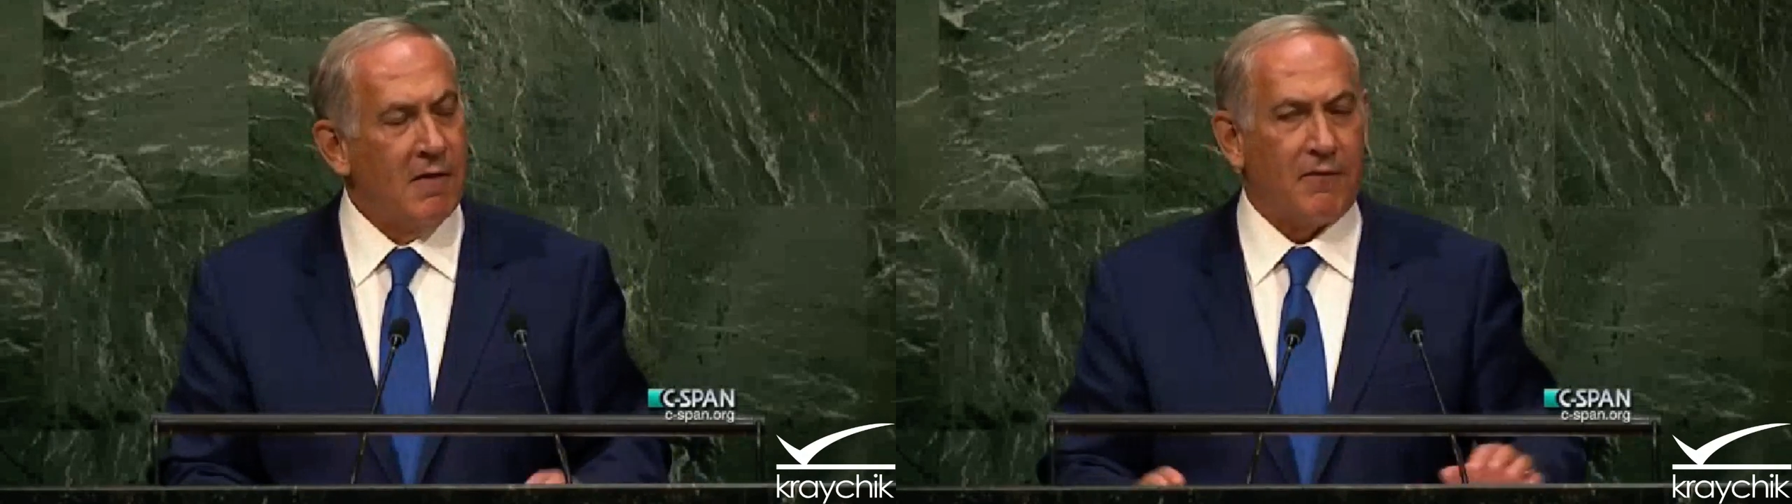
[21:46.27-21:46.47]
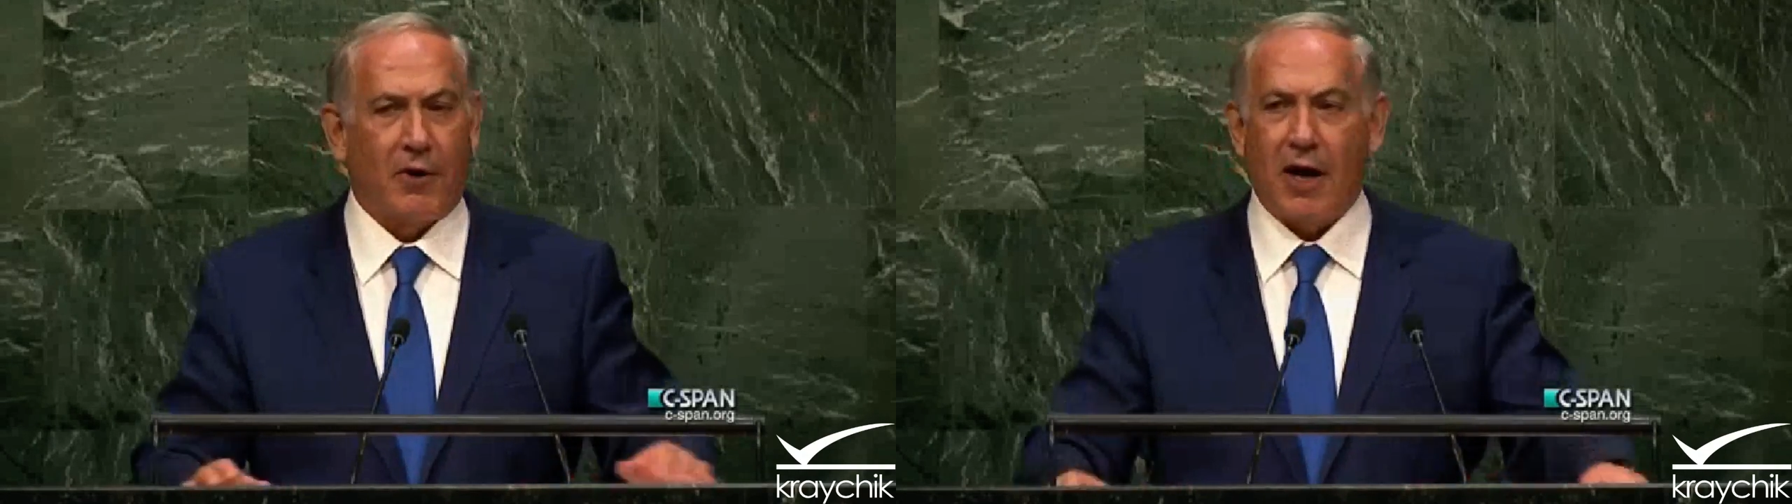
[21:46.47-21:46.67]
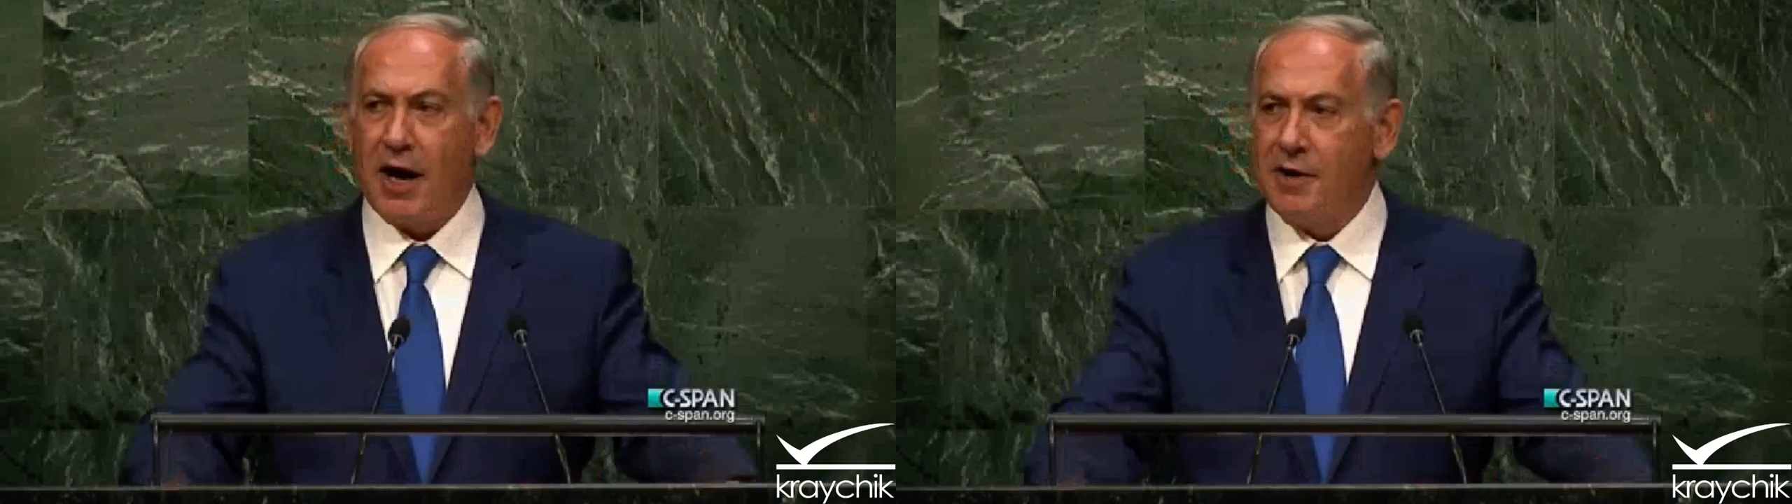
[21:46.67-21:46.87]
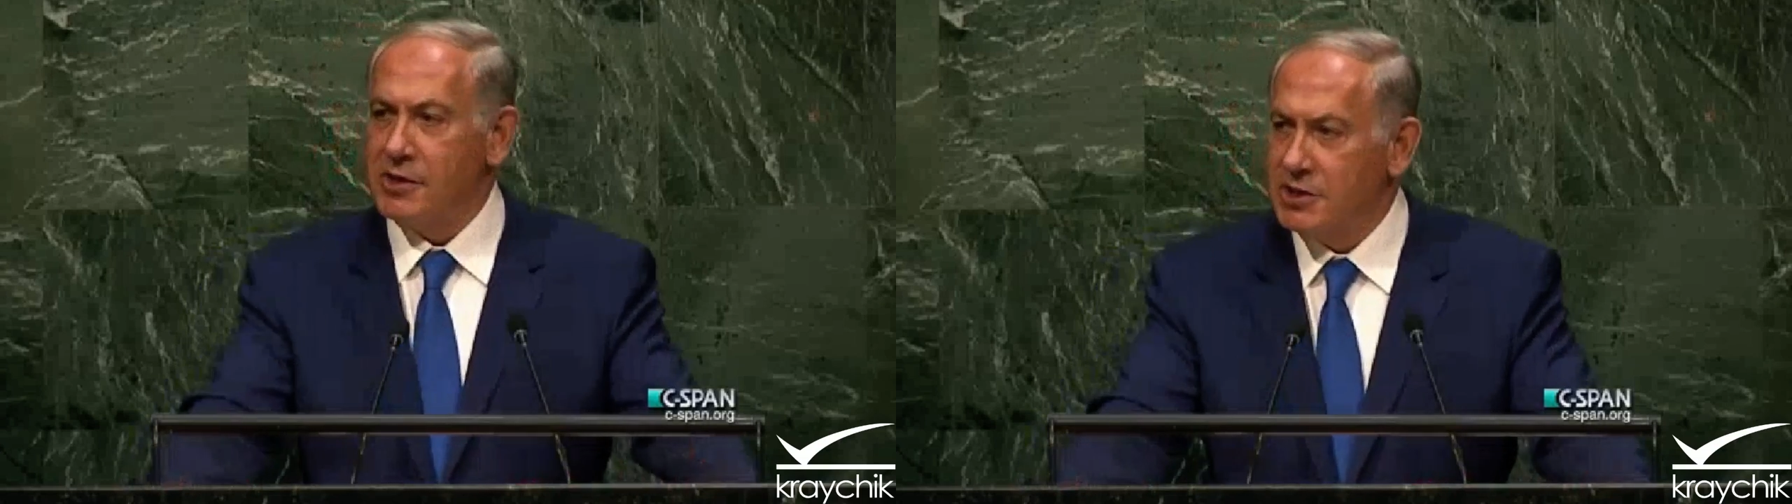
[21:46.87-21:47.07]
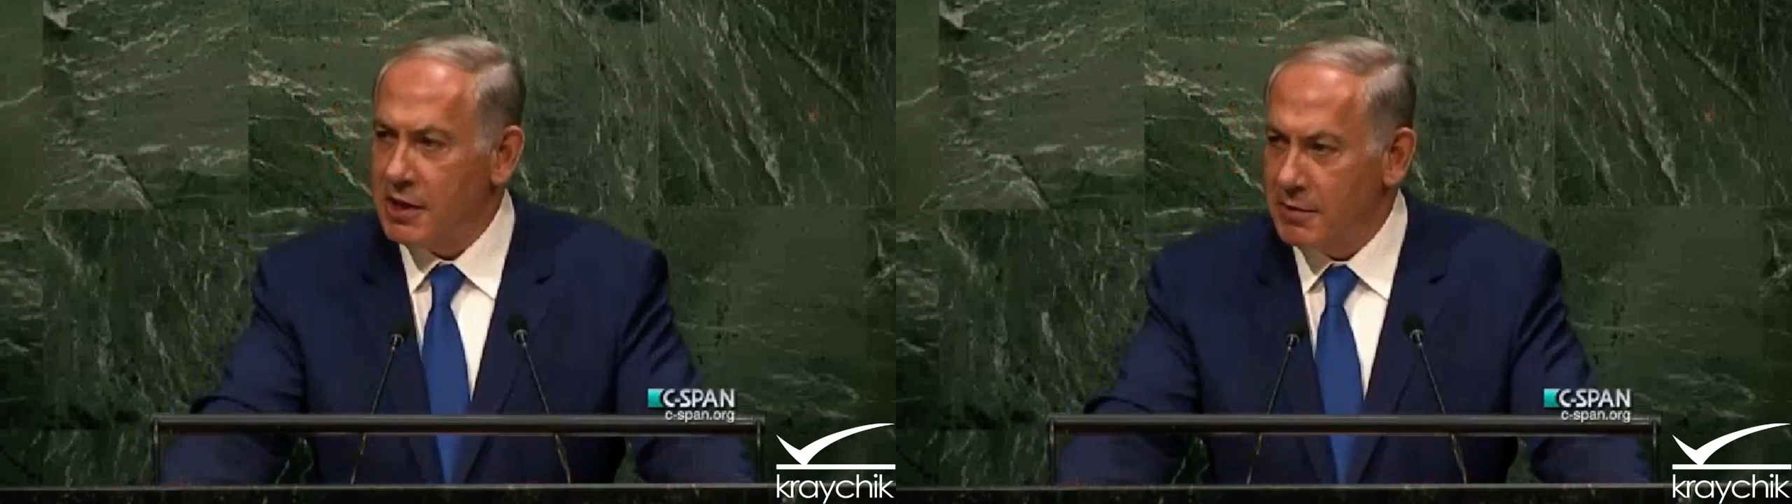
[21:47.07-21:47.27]
For
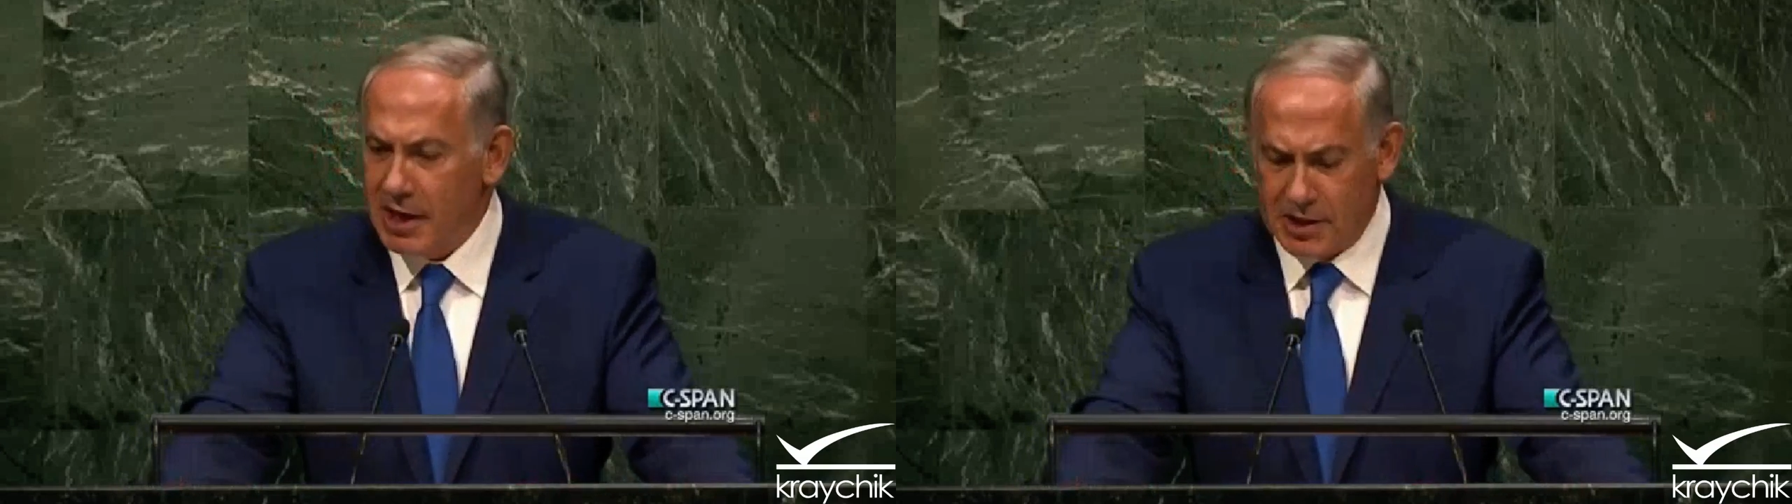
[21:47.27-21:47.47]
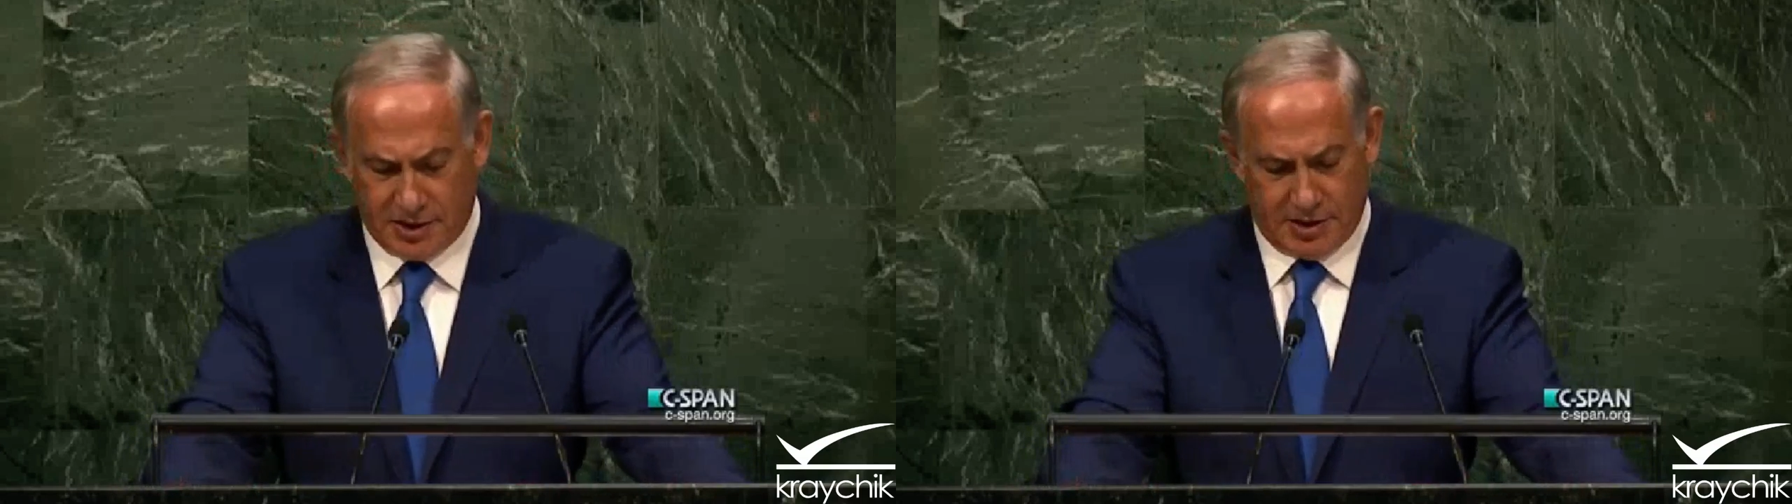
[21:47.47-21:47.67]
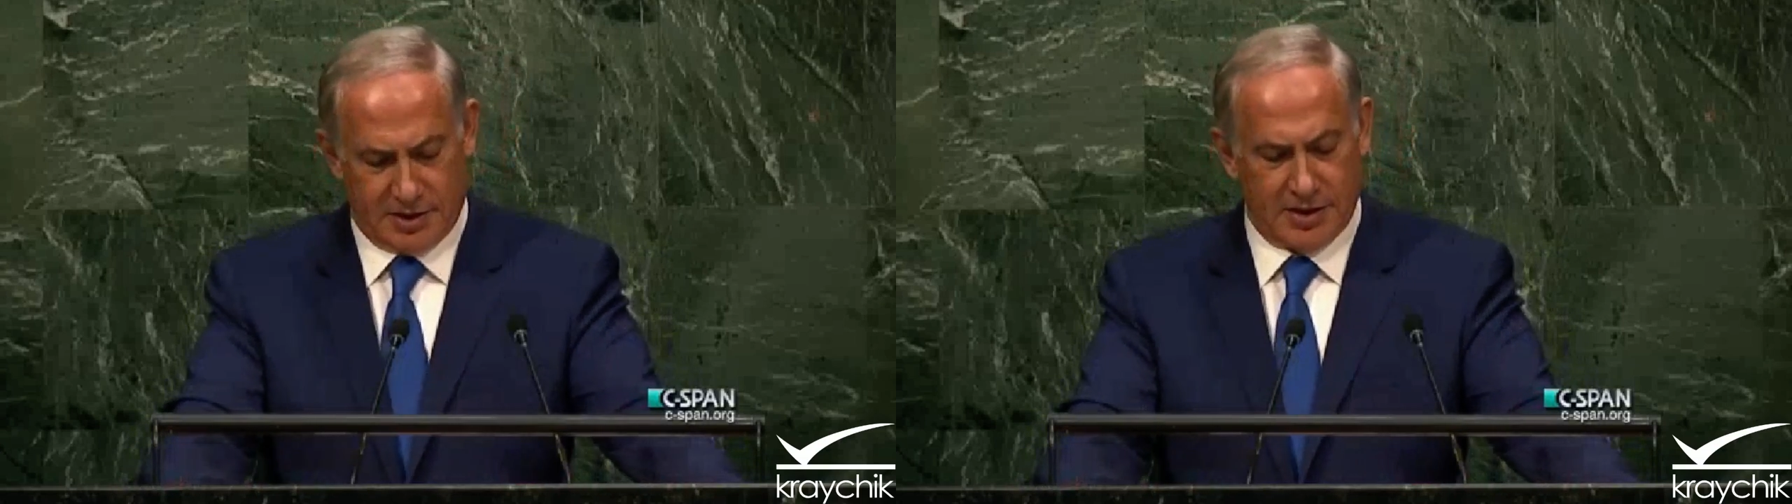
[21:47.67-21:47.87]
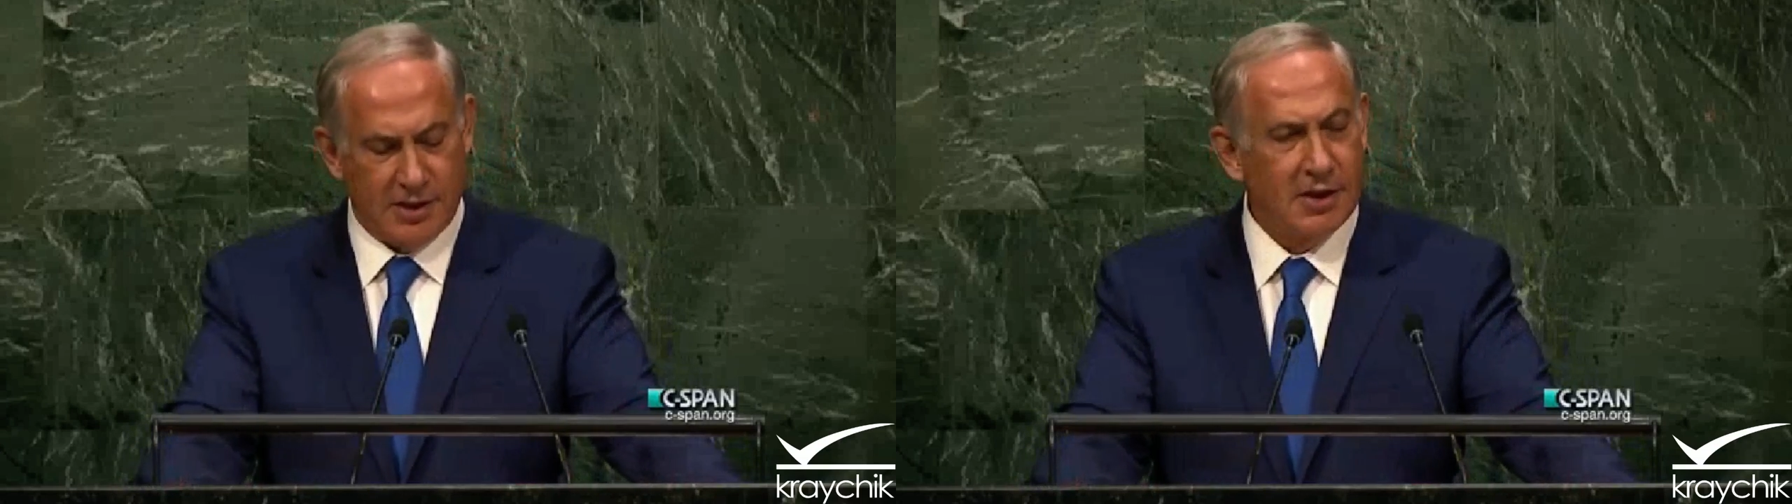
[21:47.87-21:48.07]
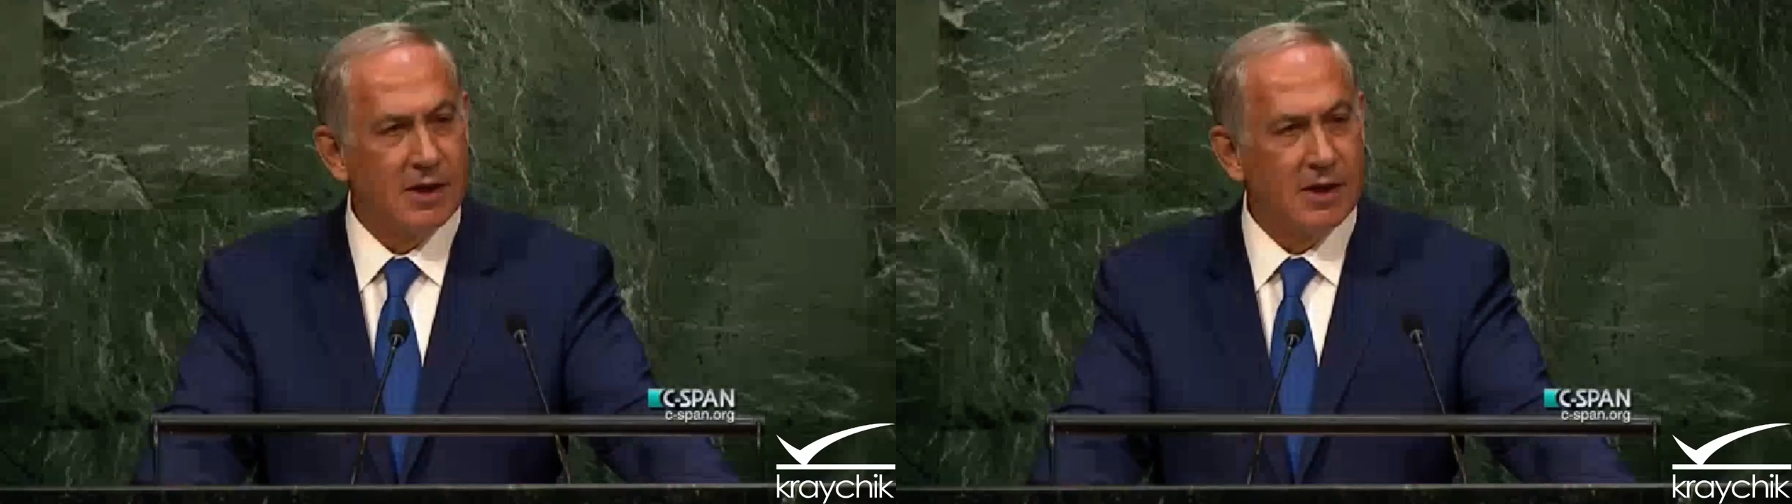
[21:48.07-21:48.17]
100 generations,